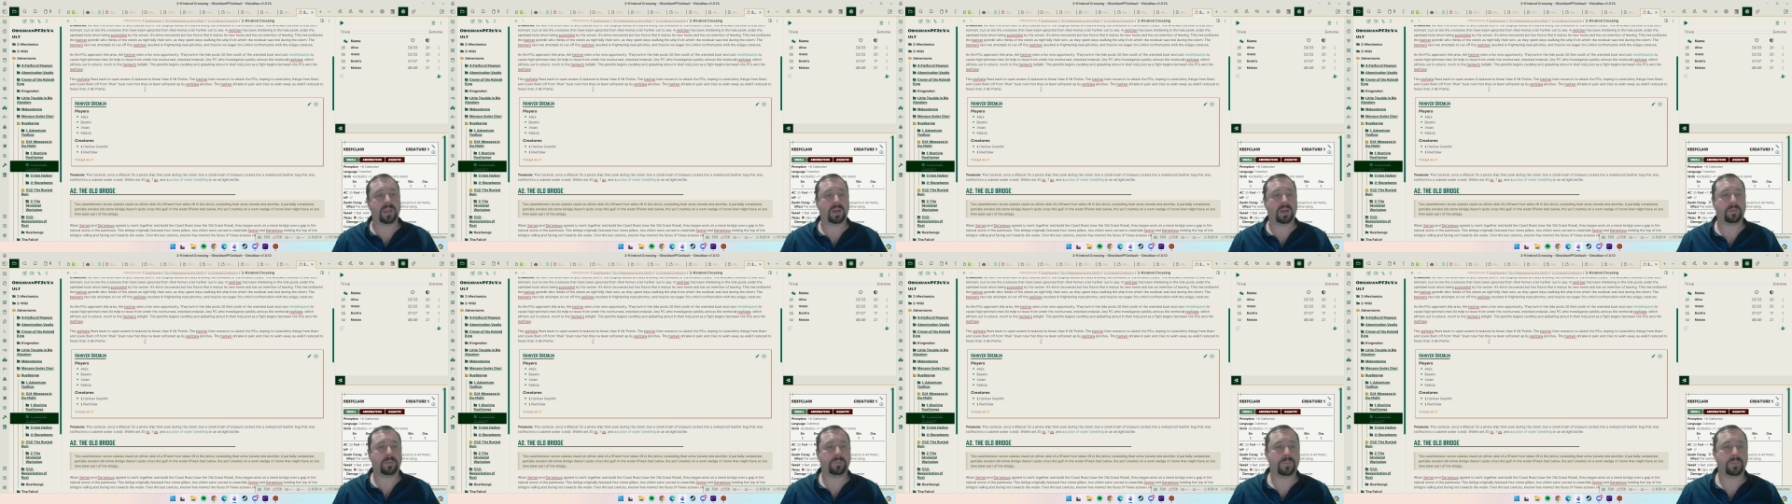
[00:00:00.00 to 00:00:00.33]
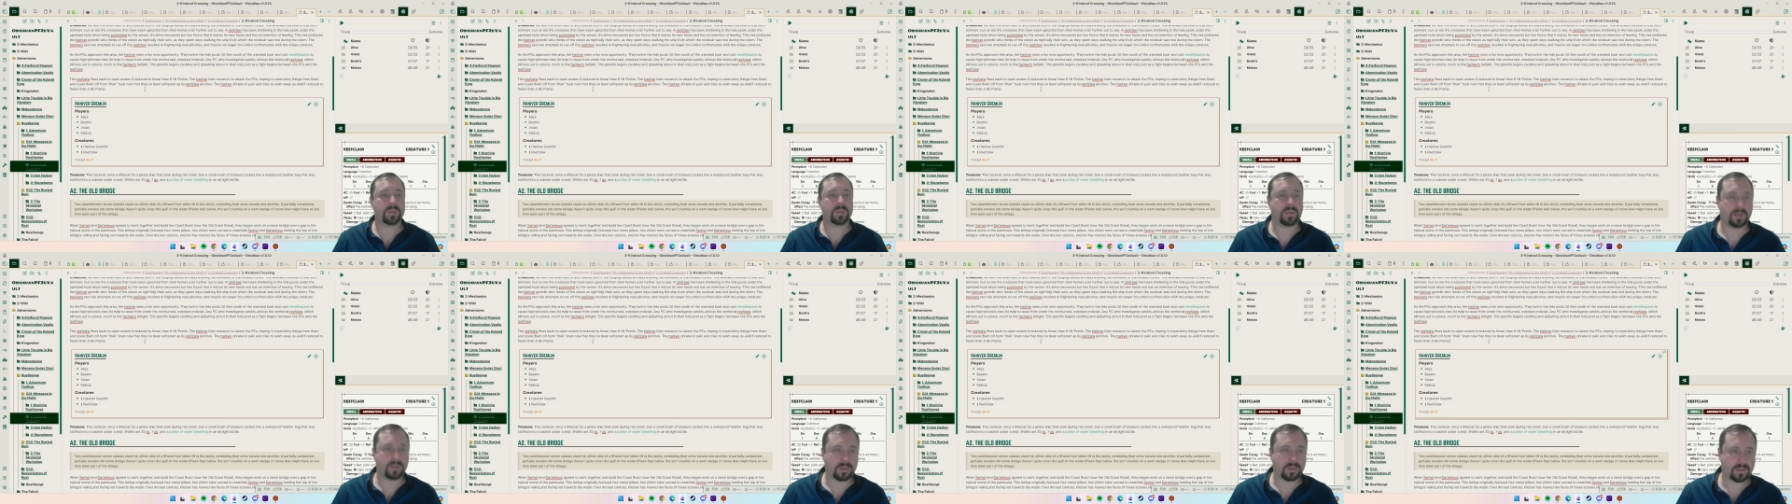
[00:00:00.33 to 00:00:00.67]

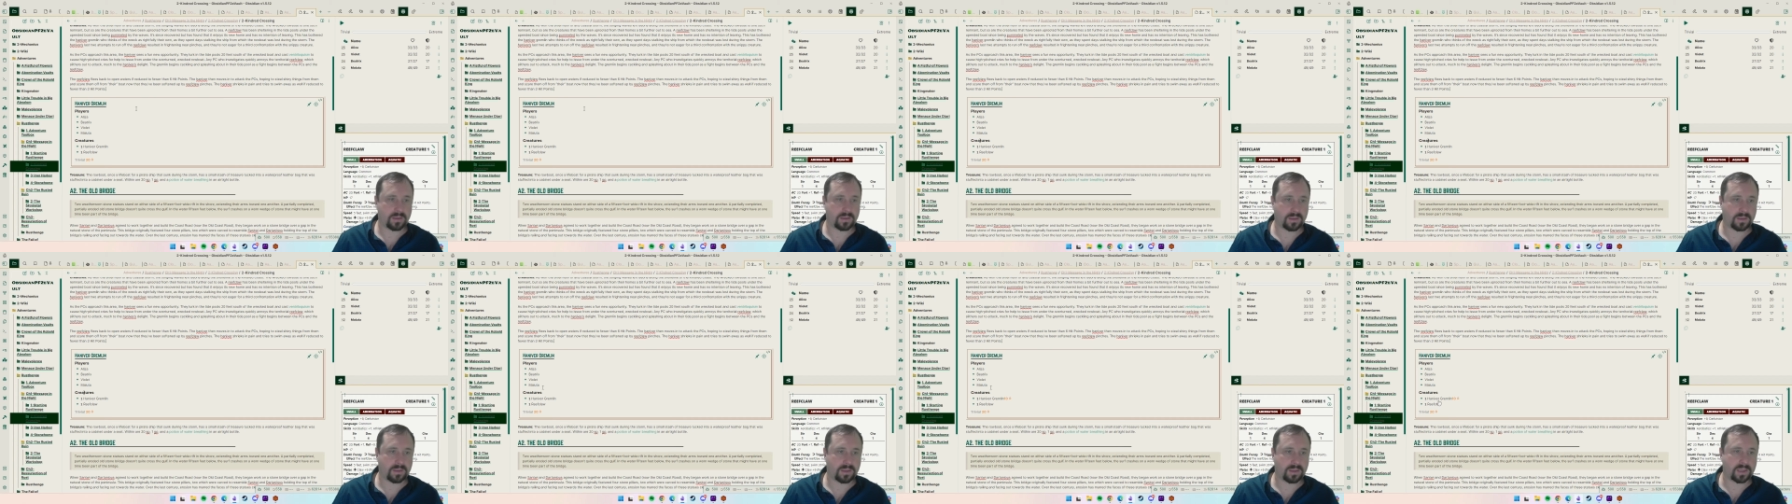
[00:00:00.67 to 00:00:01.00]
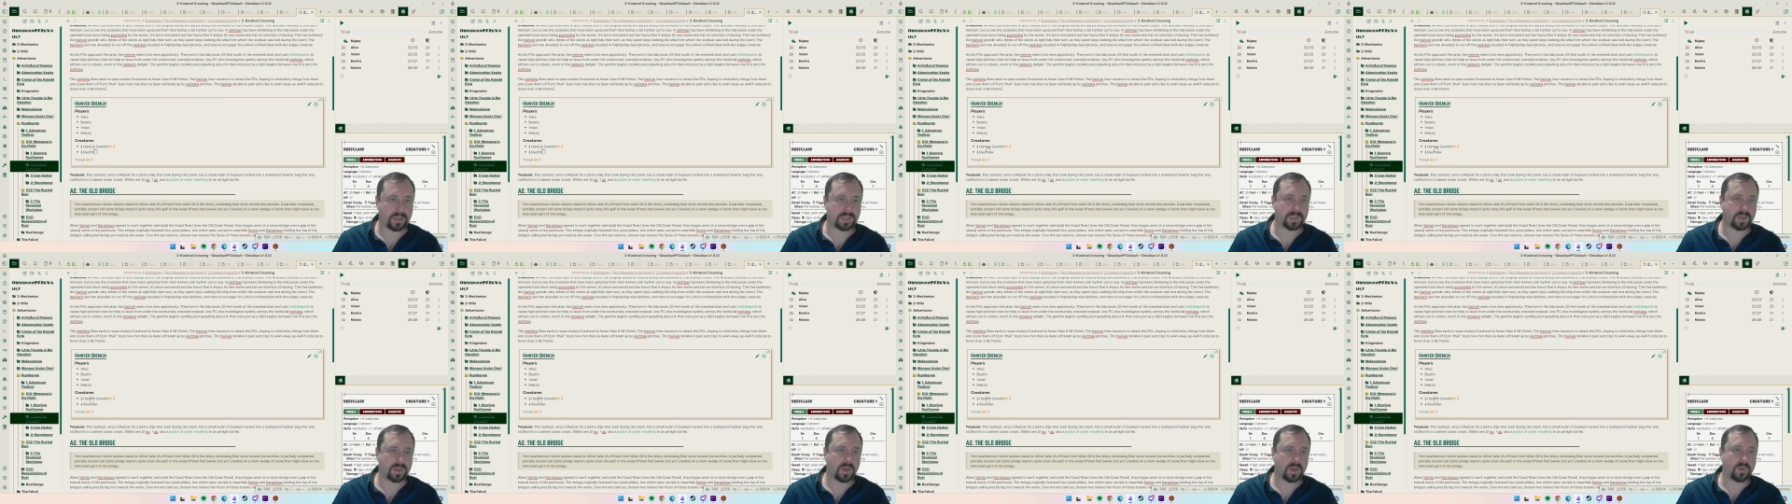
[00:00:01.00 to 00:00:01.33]
Now,
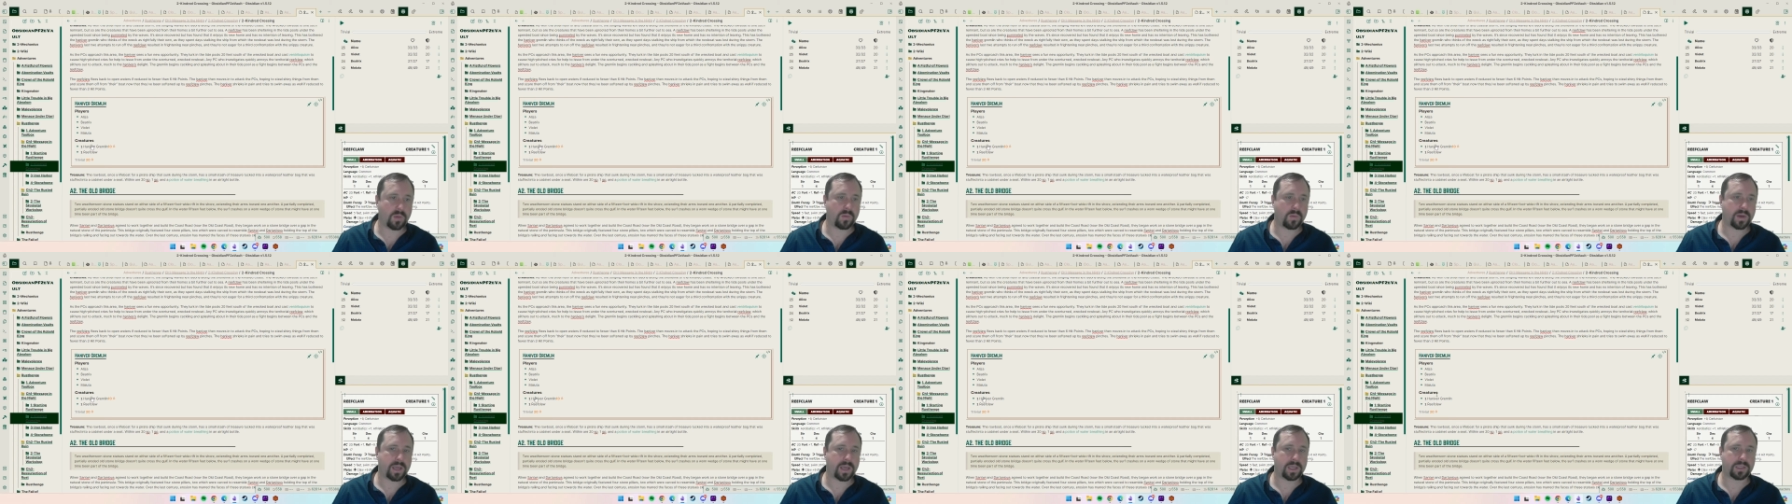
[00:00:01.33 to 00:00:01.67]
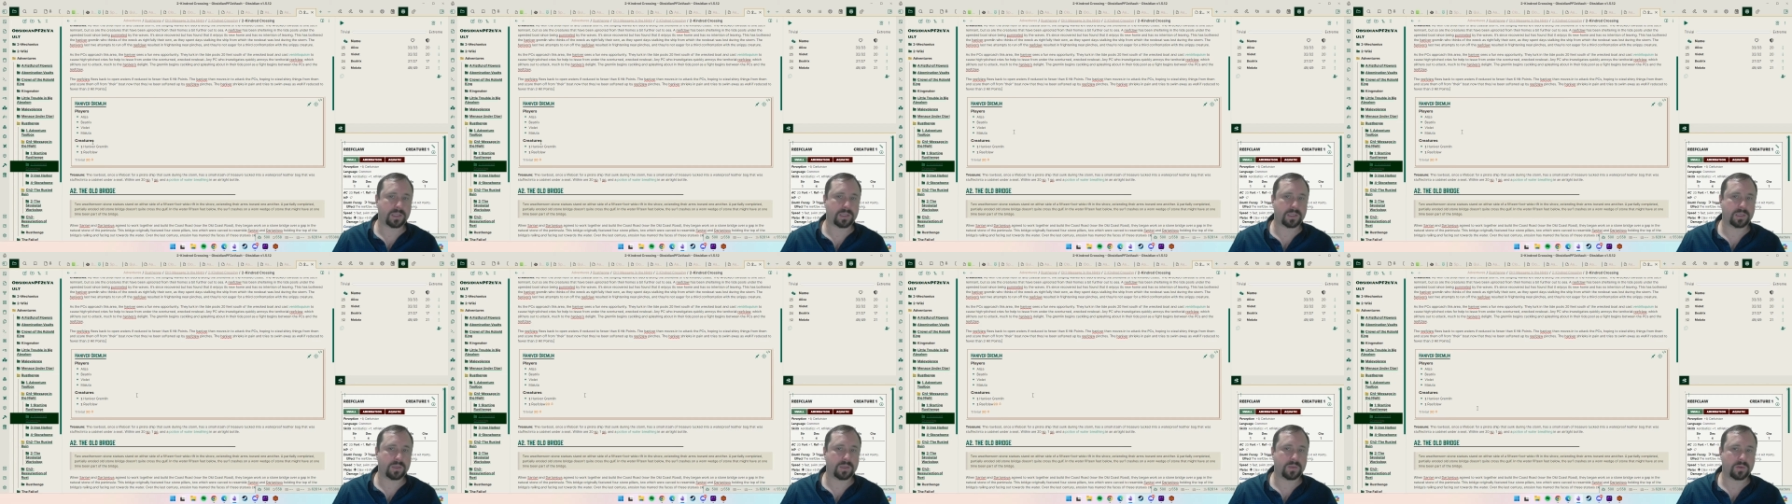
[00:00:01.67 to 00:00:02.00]
there's no
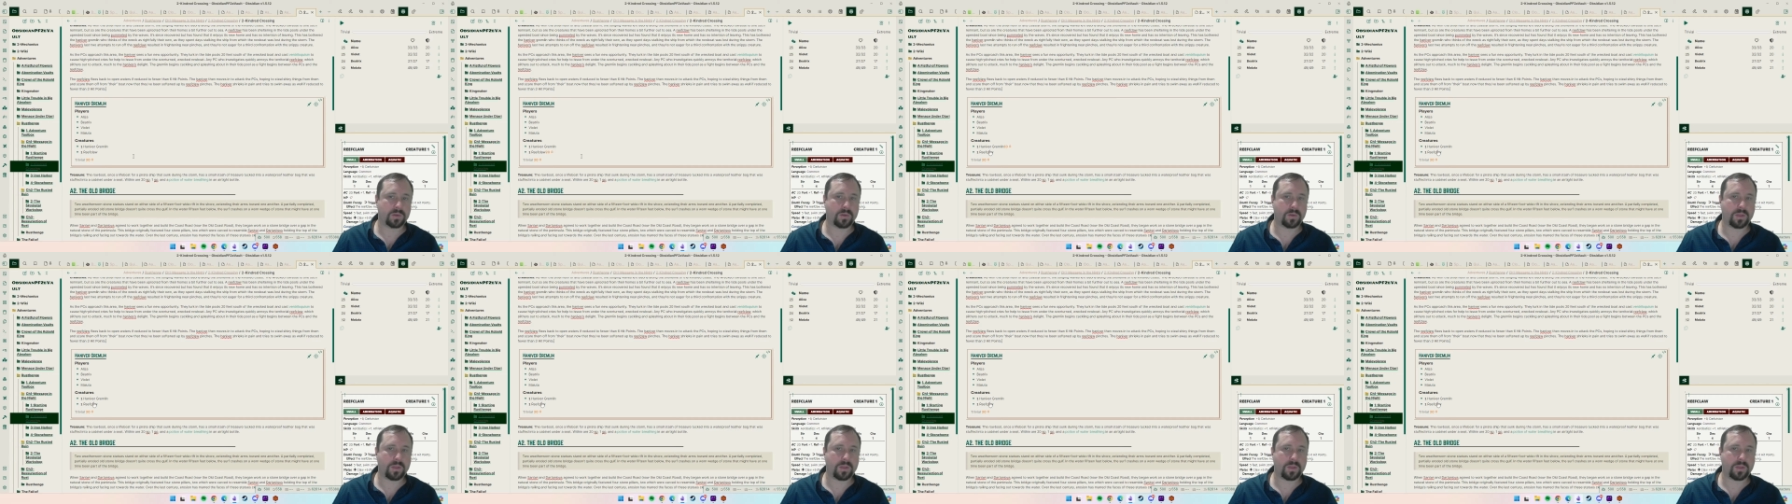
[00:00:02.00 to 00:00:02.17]
way to